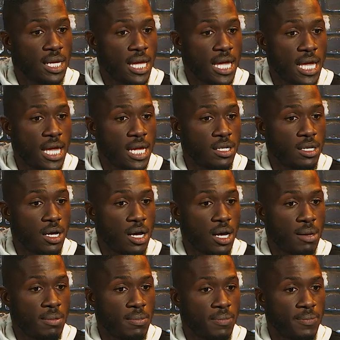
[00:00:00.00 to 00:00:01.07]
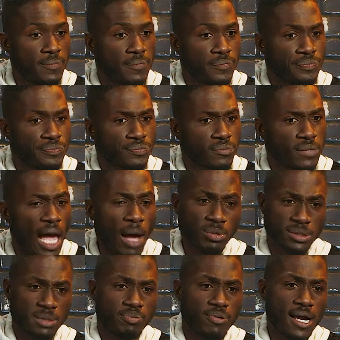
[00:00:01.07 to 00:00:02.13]
And I
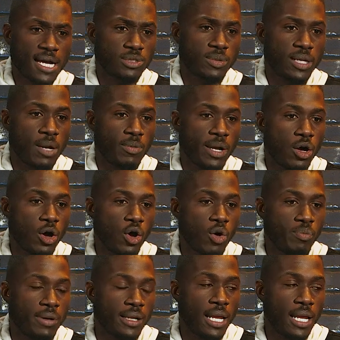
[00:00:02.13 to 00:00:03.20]
was surprised when I went home, but